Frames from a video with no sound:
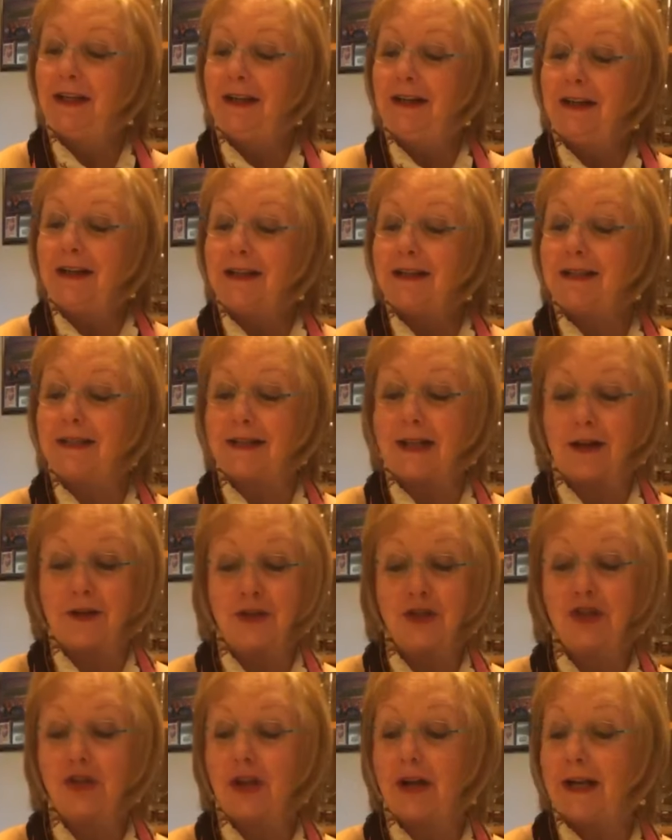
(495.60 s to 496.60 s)

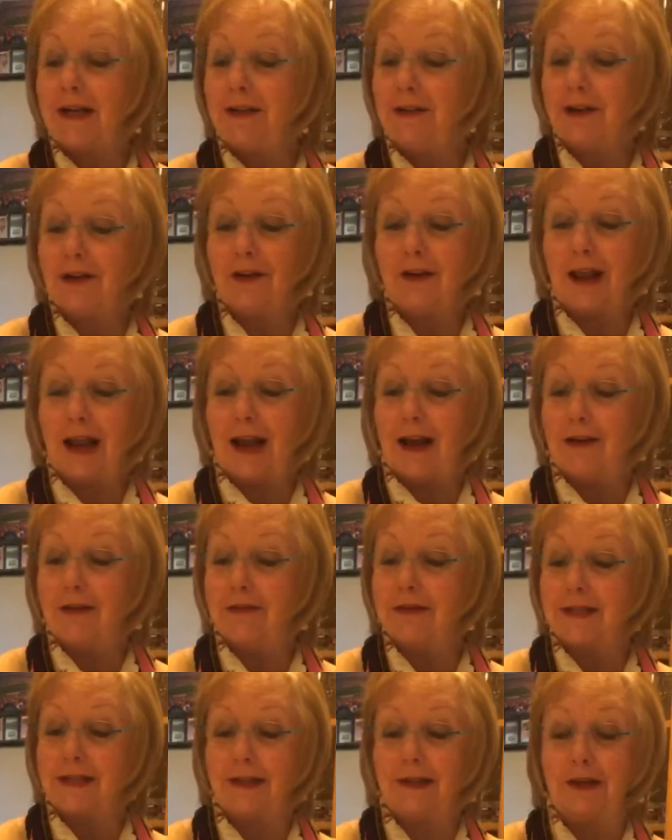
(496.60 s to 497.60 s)
Sunshine or
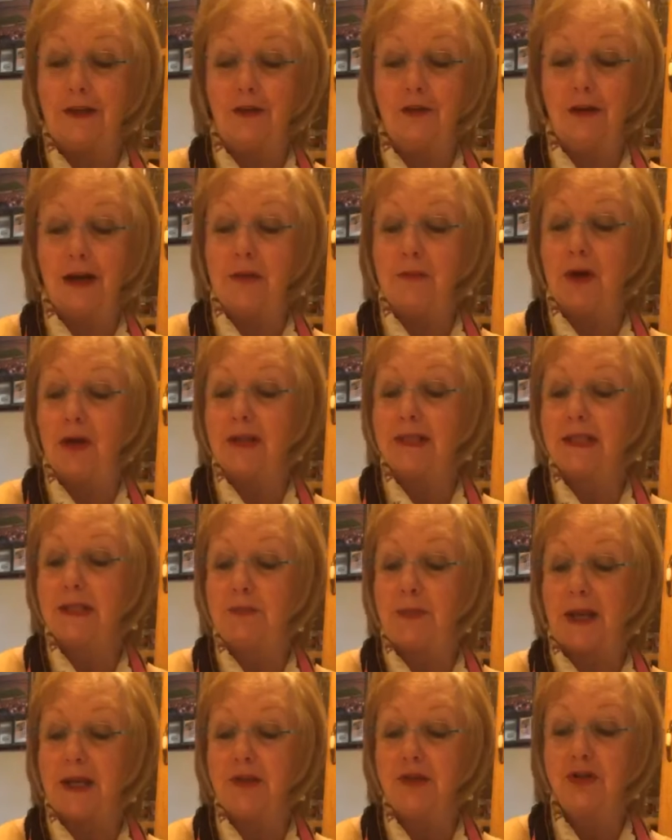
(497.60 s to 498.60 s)
clouds in Grandma's
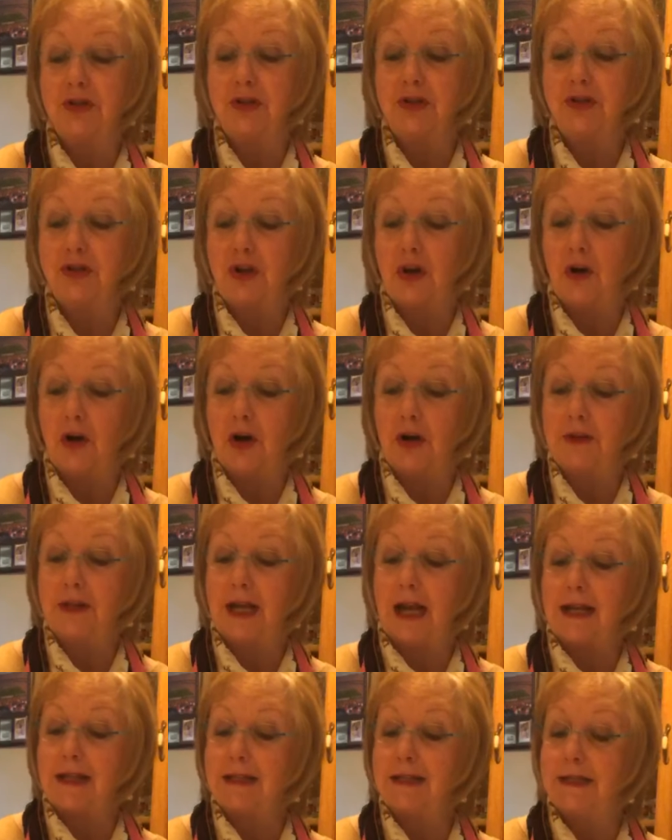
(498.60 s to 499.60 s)
spacious yard
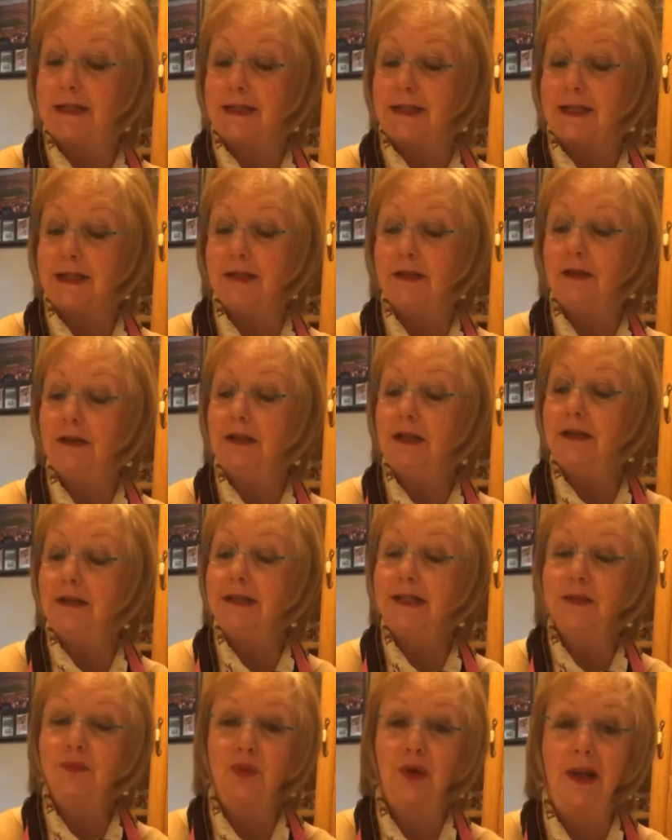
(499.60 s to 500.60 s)
that still
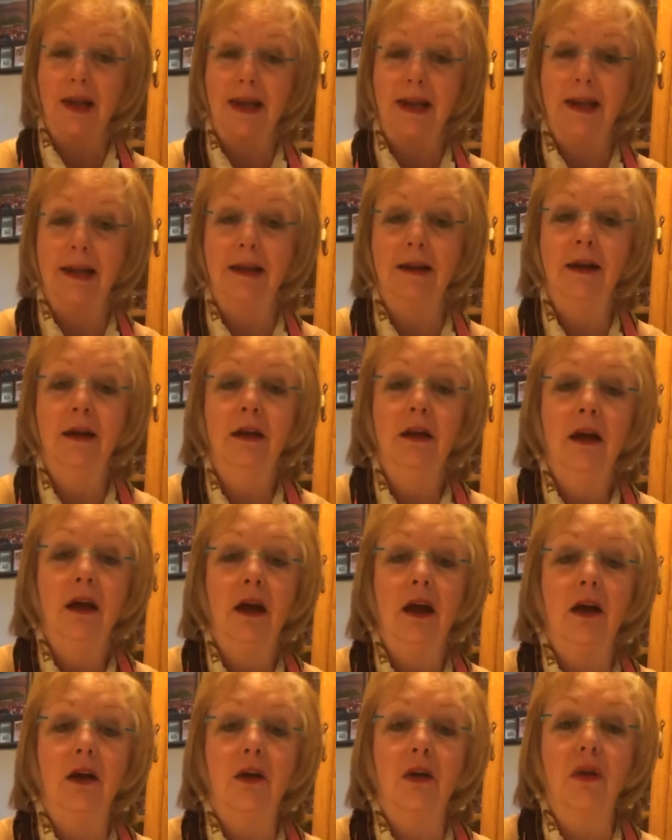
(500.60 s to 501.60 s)
displayed
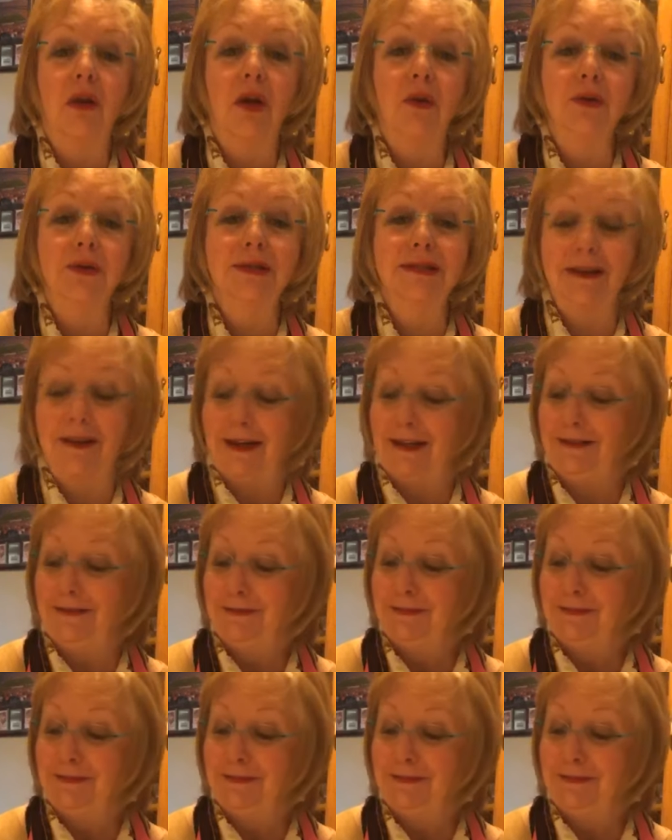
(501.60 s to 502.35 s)
a clothesline.